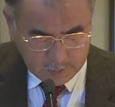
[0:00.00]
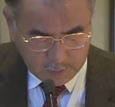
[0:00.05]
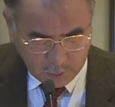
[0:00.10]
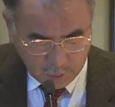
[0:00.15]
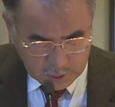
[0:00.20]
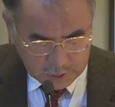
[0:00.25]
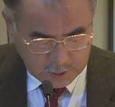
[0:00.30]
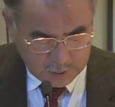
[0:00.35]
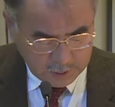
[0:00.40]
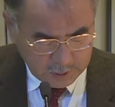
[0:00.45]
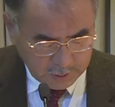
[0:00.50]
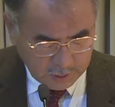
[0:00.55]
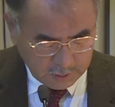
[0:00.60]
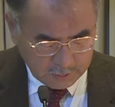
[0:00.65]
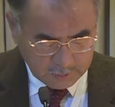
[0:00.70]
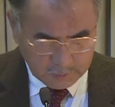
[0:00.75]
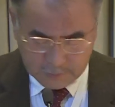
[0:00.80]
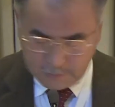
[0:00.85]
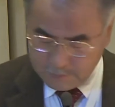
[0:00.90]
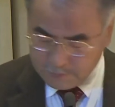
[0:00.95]
more detail.
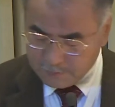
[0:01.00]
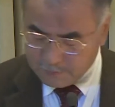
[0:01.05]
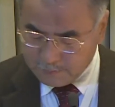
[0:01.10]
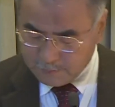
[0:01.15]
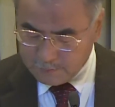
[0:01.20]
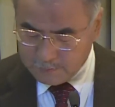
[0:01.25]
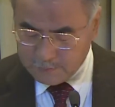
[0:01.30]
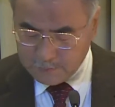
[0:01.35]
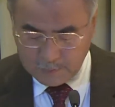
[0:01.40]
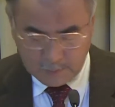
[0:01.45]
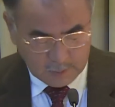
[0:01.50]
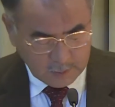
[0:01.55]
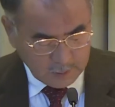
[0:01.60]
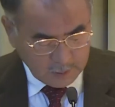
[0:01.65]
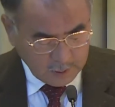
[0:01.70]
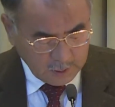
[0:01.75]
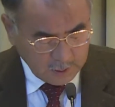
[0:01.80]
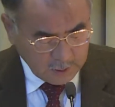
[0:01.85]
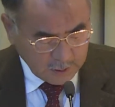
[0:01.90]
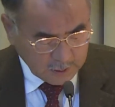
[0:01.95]

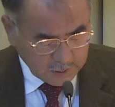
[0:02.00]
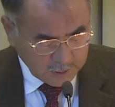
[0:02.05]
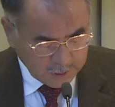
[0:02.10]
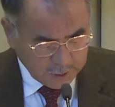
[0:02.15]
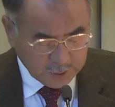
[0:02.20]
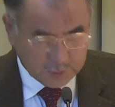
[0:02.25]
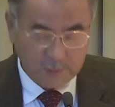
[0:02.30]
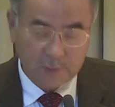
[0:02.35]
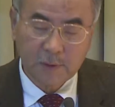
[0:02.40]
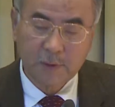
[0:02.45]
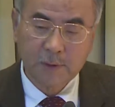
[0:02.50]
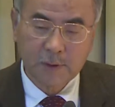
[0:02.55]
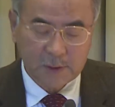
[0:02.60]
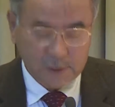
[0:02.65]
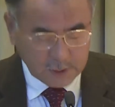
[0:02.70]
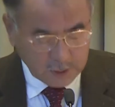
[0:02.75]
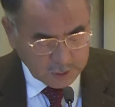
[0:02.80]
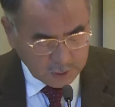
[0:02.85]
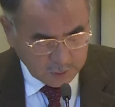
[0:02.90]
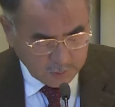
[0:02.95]
In addition, the
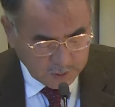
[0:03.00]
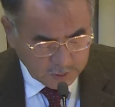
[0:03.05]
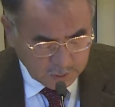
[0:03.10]
settlement